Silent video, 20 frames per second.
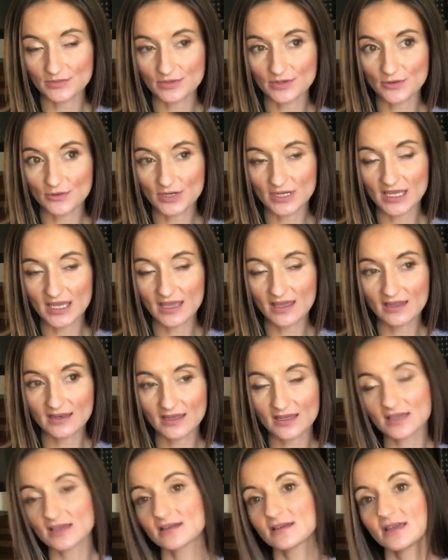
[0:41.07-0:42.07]

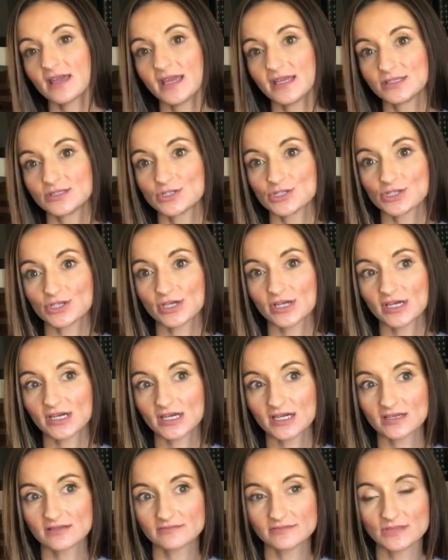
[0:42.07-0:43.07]
organic cane
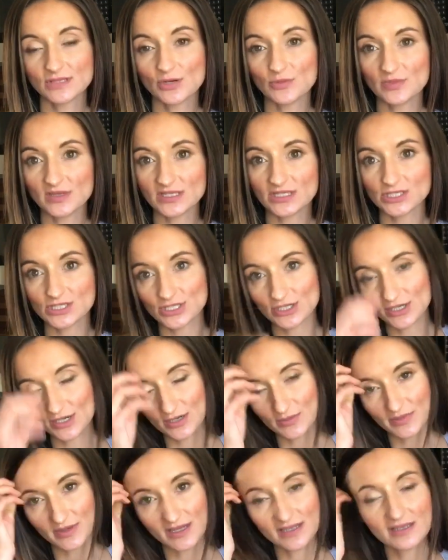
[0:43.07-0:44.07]
sugar. No beet
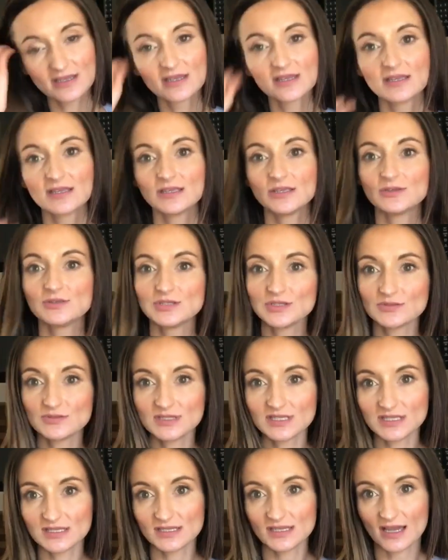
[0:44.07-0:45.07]
sugar, but you do
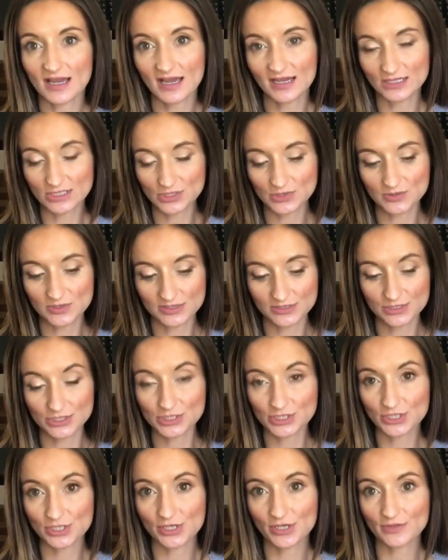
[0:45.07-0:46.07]
need an actual
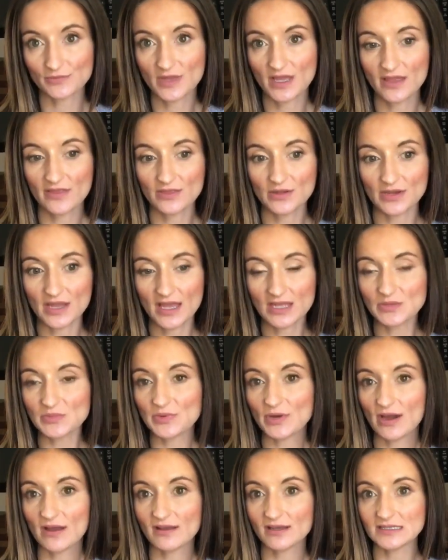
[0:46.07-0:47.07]
sugar. The end
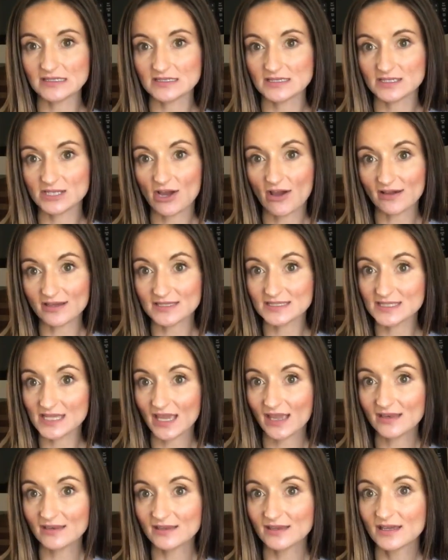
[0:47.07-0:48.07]
product does not
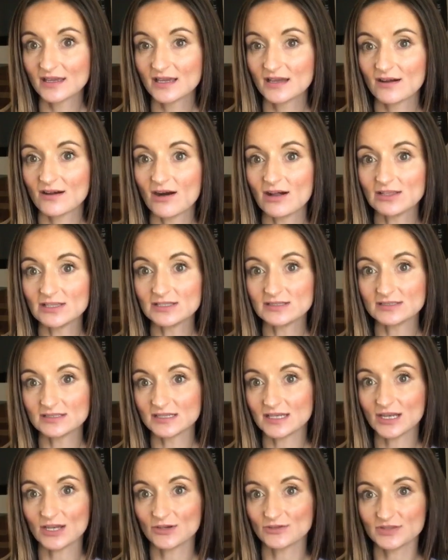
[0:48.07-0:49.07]
contain
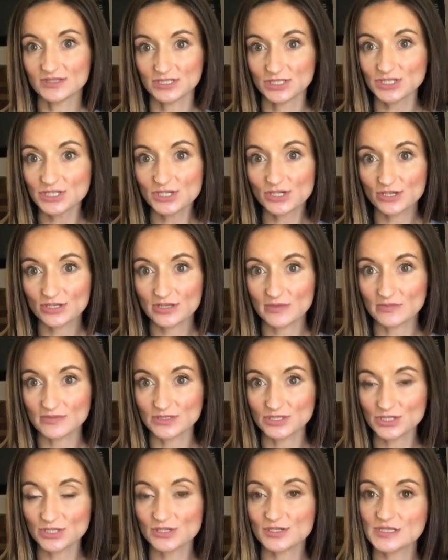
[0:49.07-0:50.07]
the sugar. The
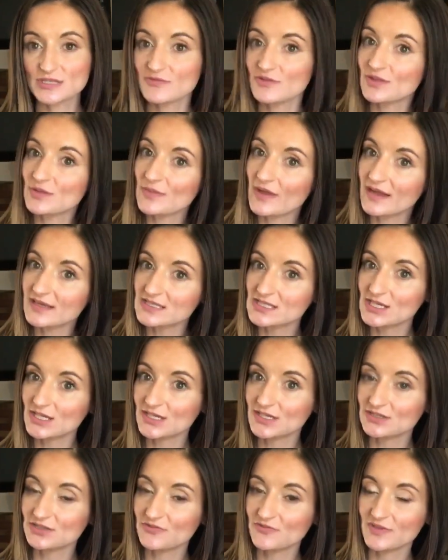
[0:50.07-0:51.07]
sugar is for the
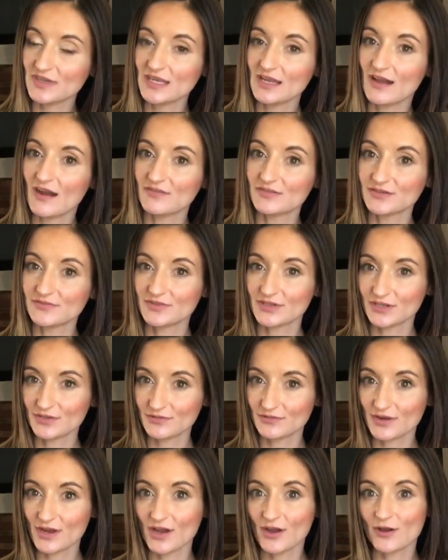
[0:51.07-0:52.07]
bacteria to feed off of and
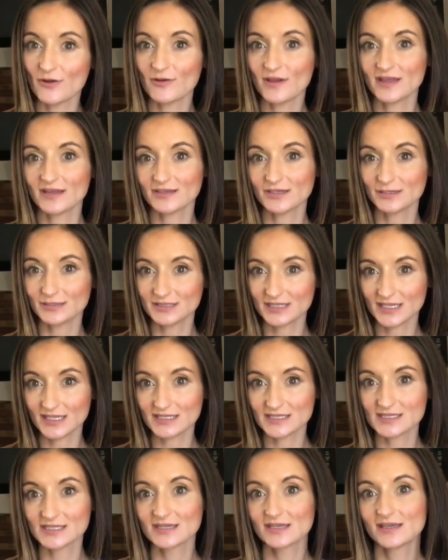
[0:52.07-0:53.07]
grow and
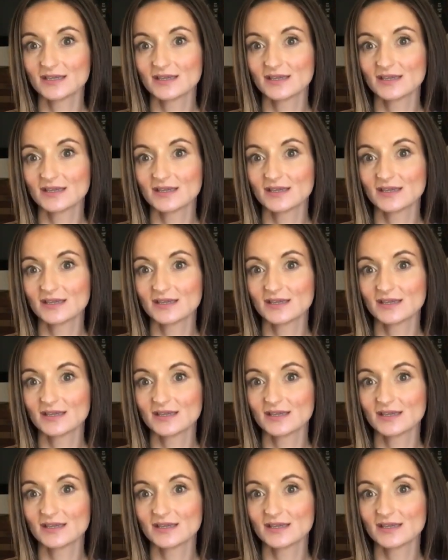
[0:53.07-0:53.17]
create,